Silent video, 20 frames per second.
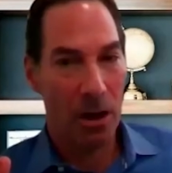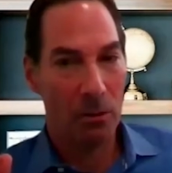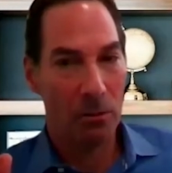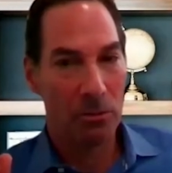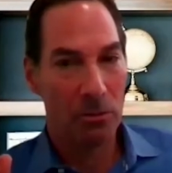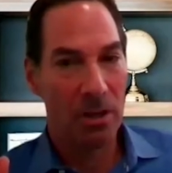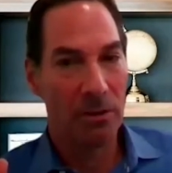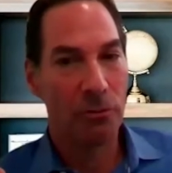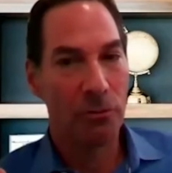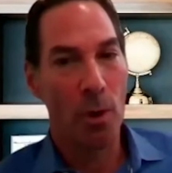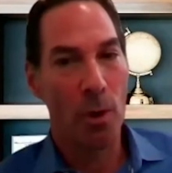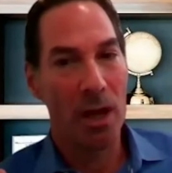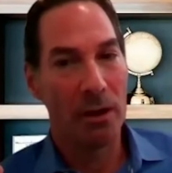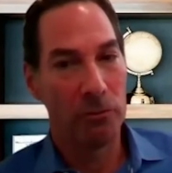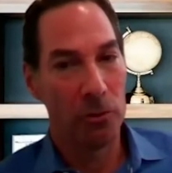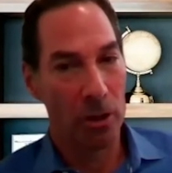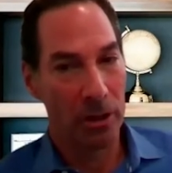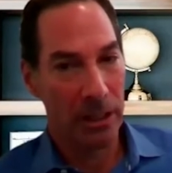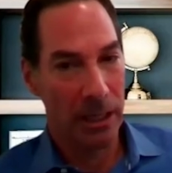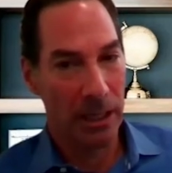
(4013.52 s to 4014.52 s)
a different way
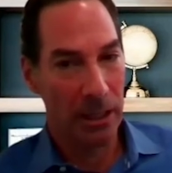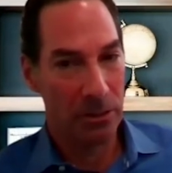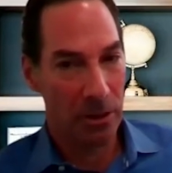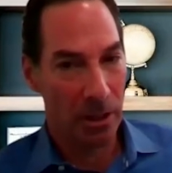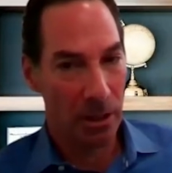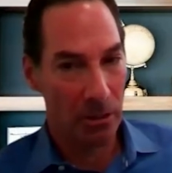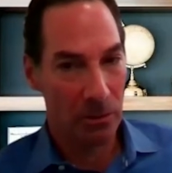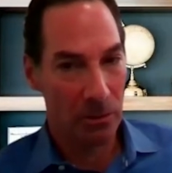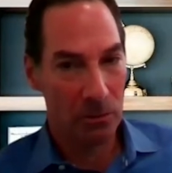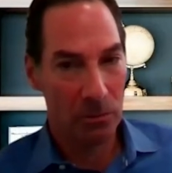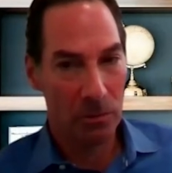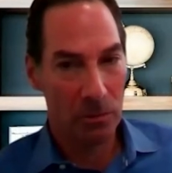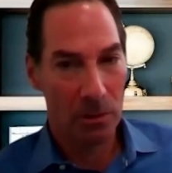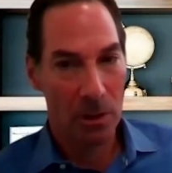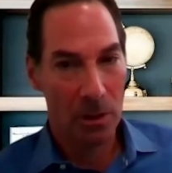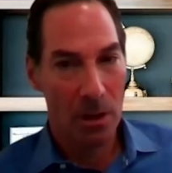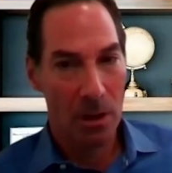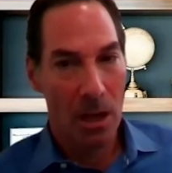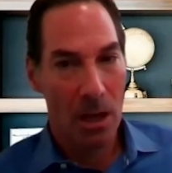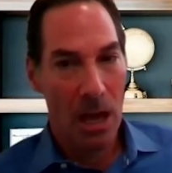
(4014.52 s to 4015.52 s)
of looking at things,
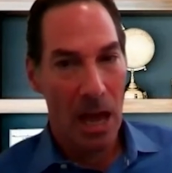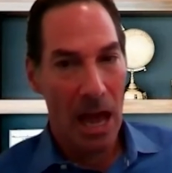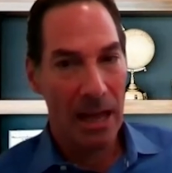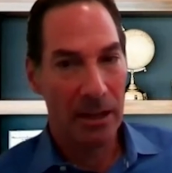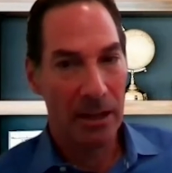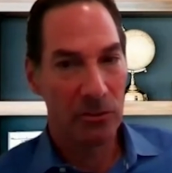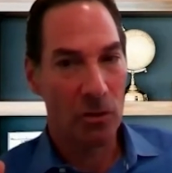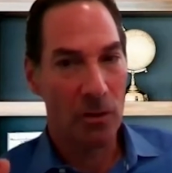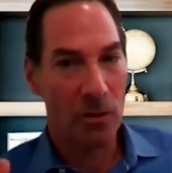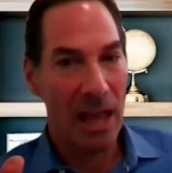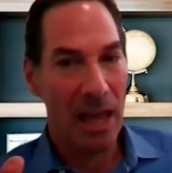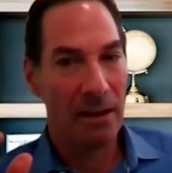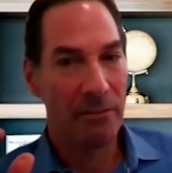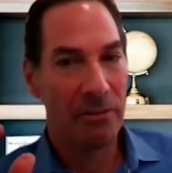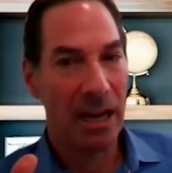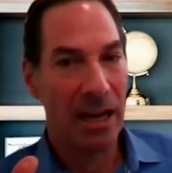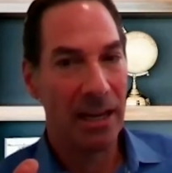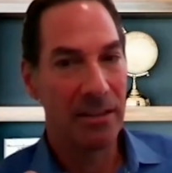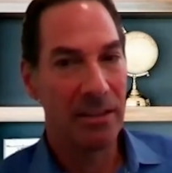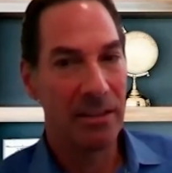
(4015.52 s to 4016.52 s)
and so they have
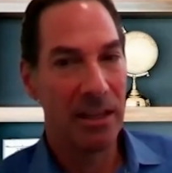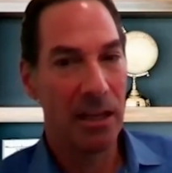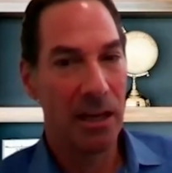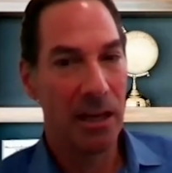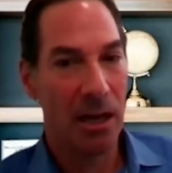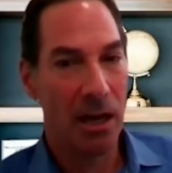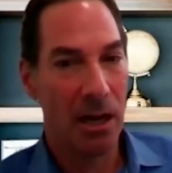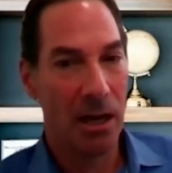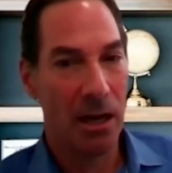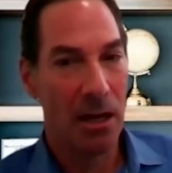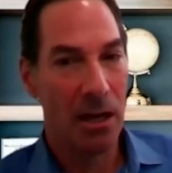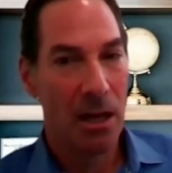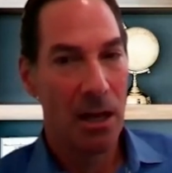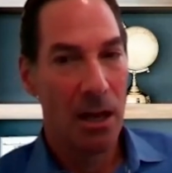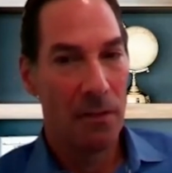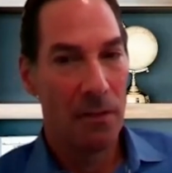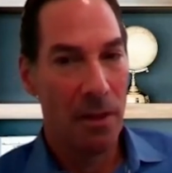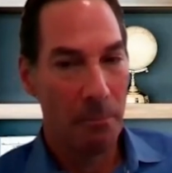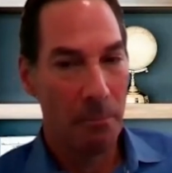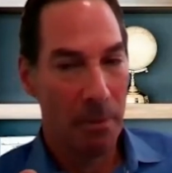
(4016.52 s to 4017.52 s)
an idea
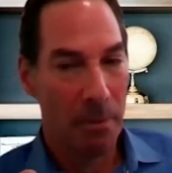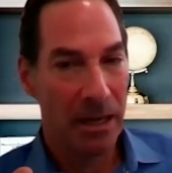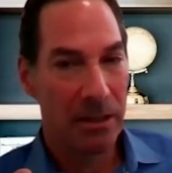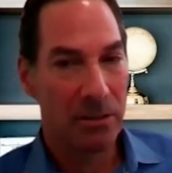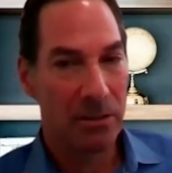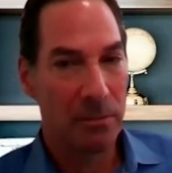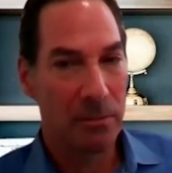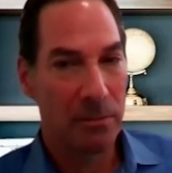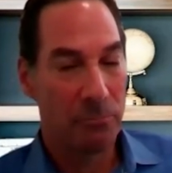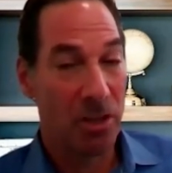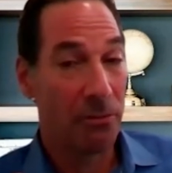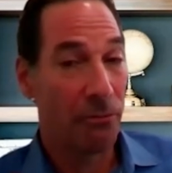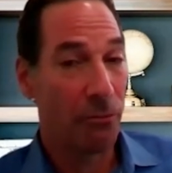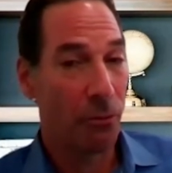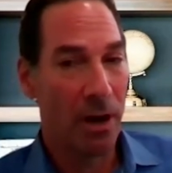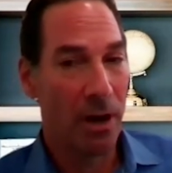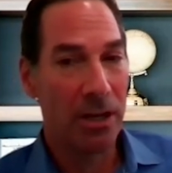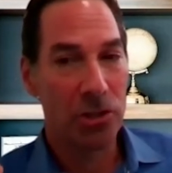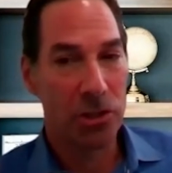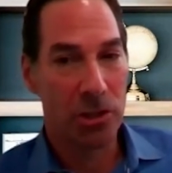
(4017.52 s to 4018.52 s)
that might
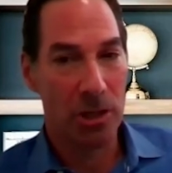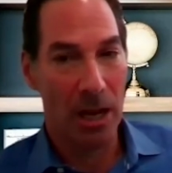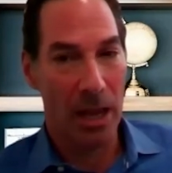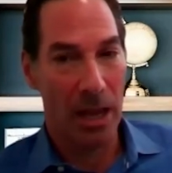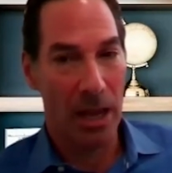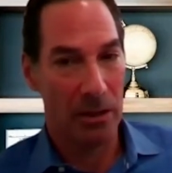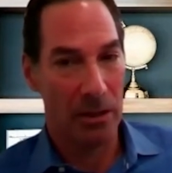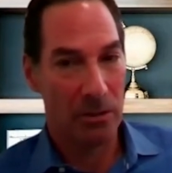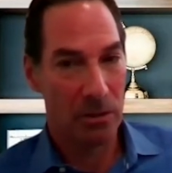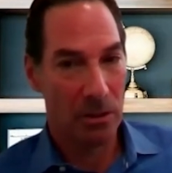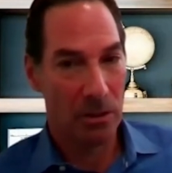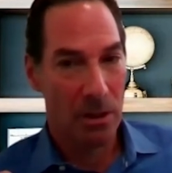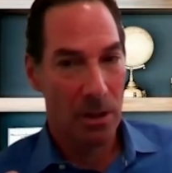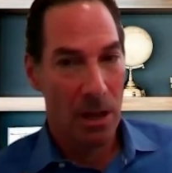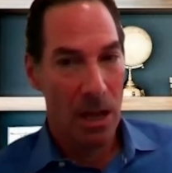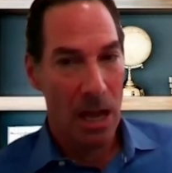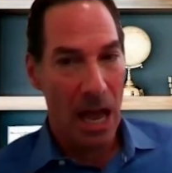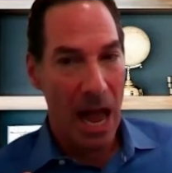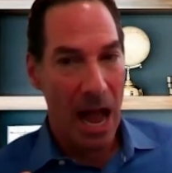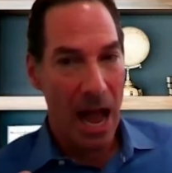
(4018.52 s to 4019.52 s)
differentiate.
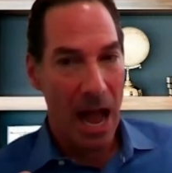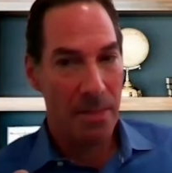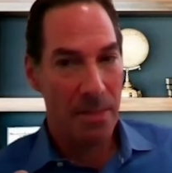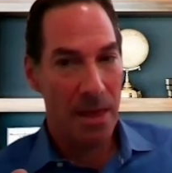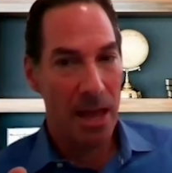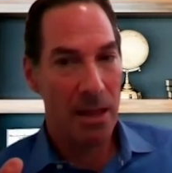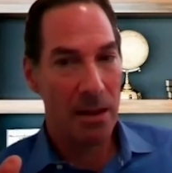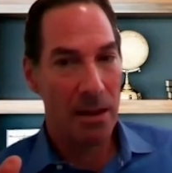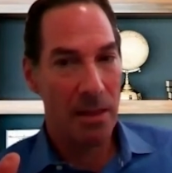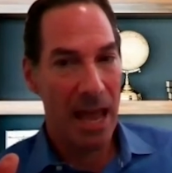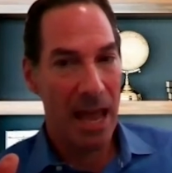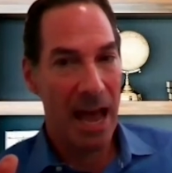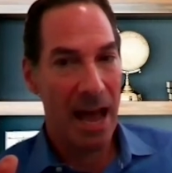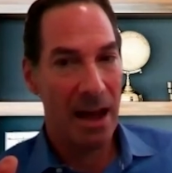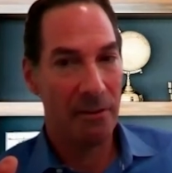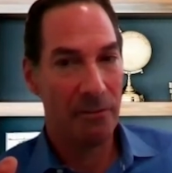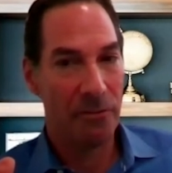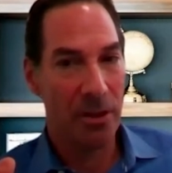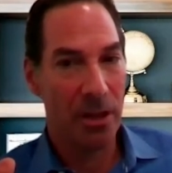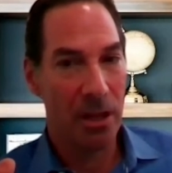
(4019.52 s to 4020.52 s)
And then they
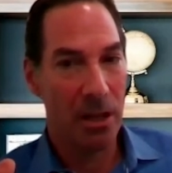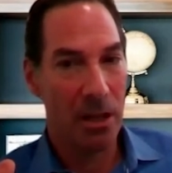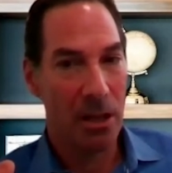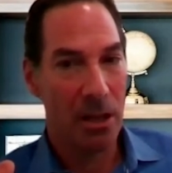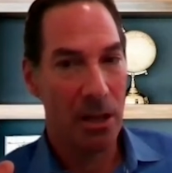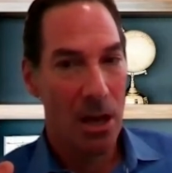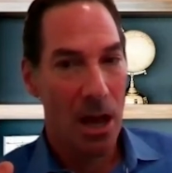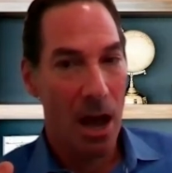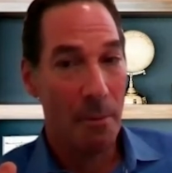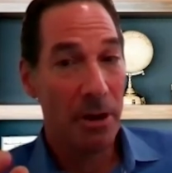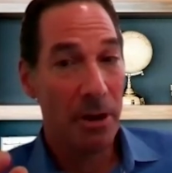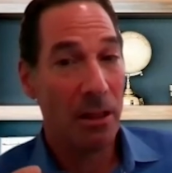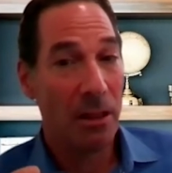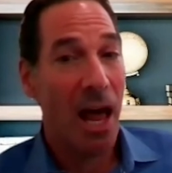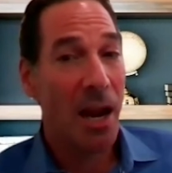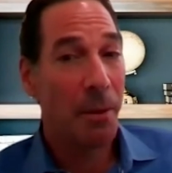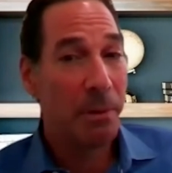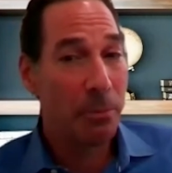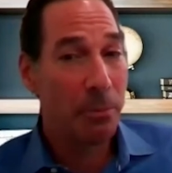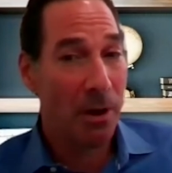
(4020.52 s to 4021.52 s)
have the, I mean, a
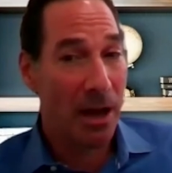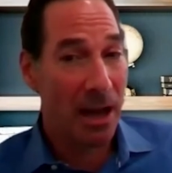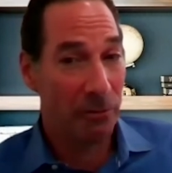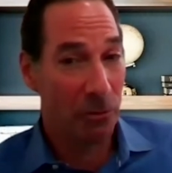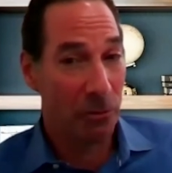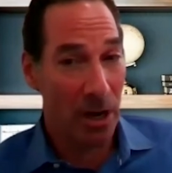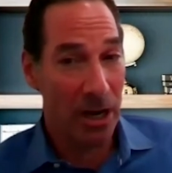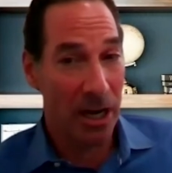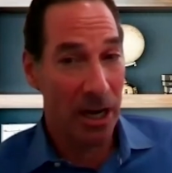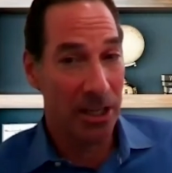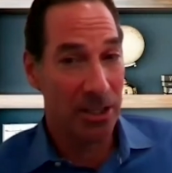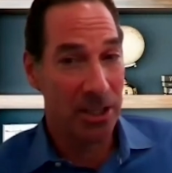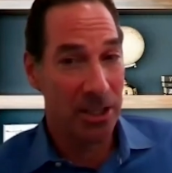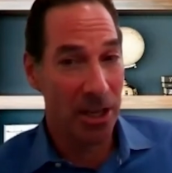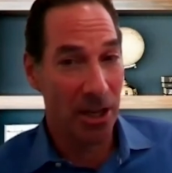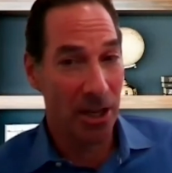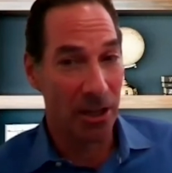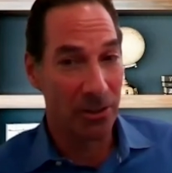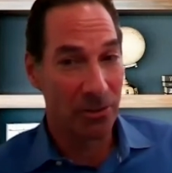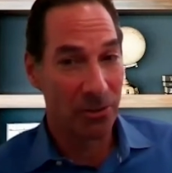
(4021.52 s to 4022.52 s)
lot of people have great
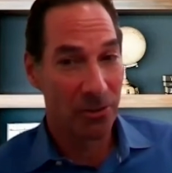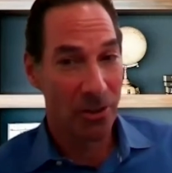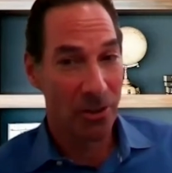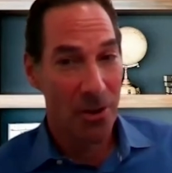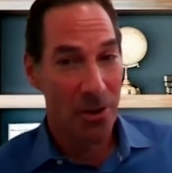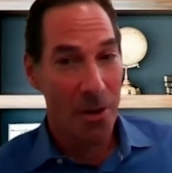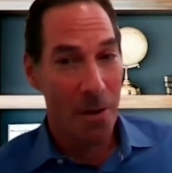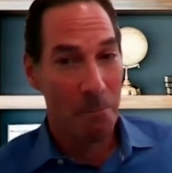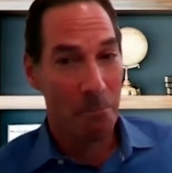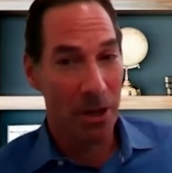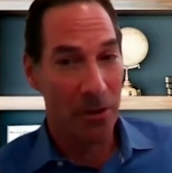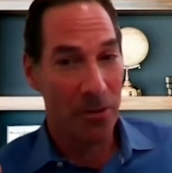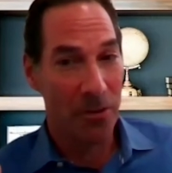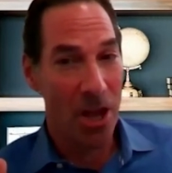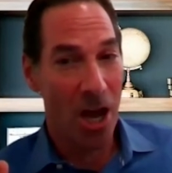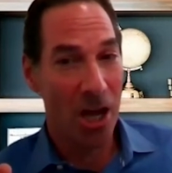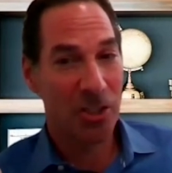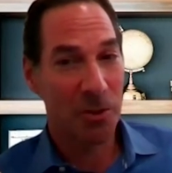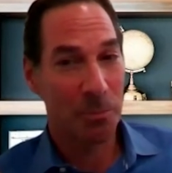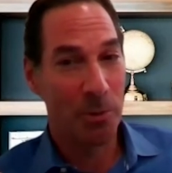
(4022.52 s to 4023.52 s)
ideas but
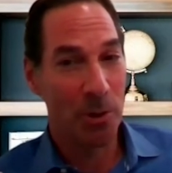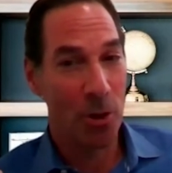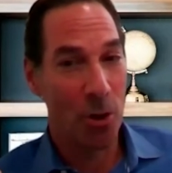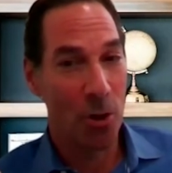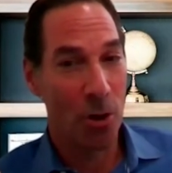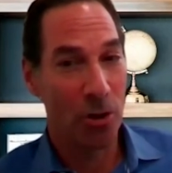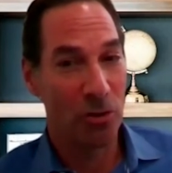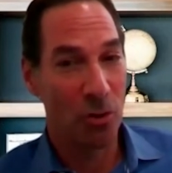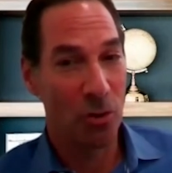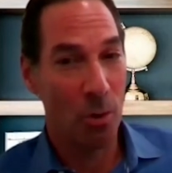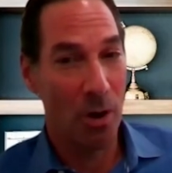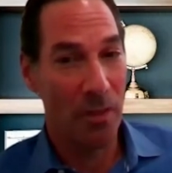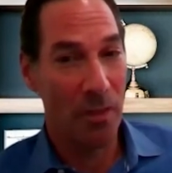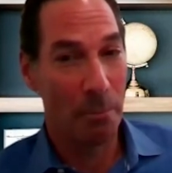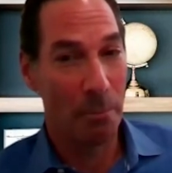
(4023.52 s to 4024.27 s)
the entrepreneur is the one